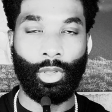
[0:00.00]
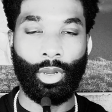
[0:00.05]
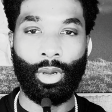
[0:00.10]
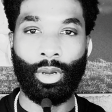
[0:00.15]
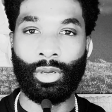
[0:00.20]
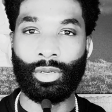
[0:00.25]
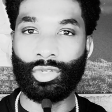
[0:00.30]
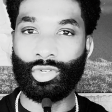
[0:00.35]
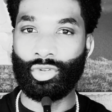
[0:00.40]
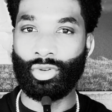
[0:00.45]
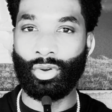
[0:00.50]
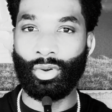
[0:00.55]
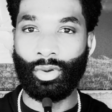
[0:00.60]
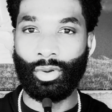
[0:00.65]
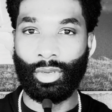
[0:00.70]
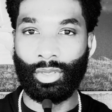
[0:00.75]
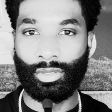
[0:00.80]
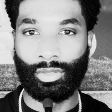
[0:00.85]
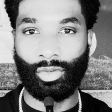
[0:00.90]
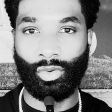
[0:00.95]
Usher
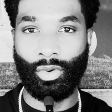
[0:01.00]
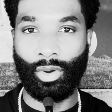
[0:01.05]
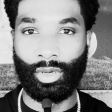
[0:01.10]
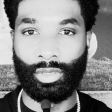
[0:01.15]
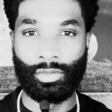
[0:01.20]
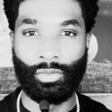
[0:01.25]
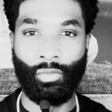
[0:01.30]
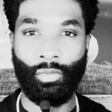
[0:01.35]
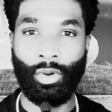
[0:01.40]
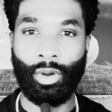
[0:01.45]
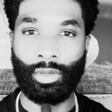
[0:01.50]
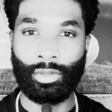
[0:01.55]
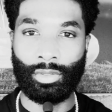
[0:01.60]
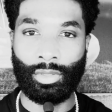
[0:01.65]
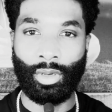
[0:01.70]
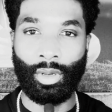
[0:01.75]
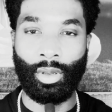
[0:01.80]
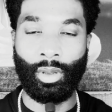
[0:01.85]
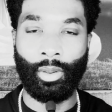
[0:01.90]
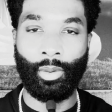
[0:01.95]
is the greatest of all
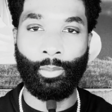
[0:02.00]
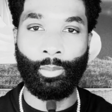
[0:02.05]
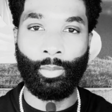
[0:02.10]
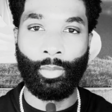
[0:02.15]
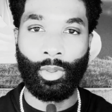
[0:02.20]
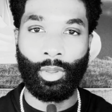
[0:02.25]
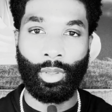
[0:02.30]
time,